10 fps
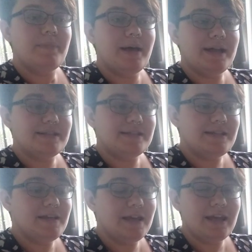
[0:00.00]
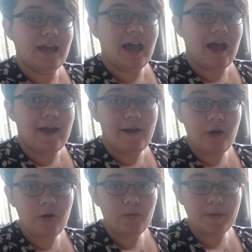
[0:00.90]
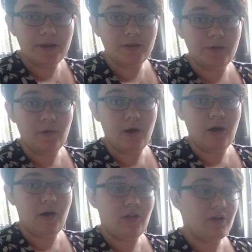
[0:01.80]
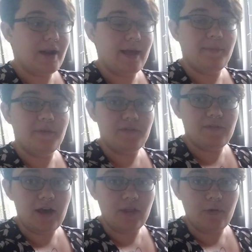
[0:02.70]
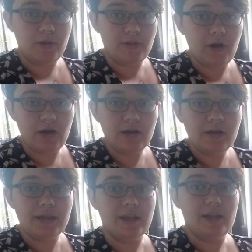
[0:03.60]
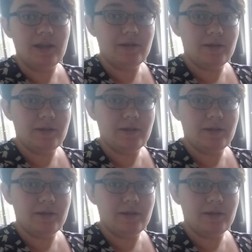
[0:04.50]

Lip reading: But I hope you all are able to follow along and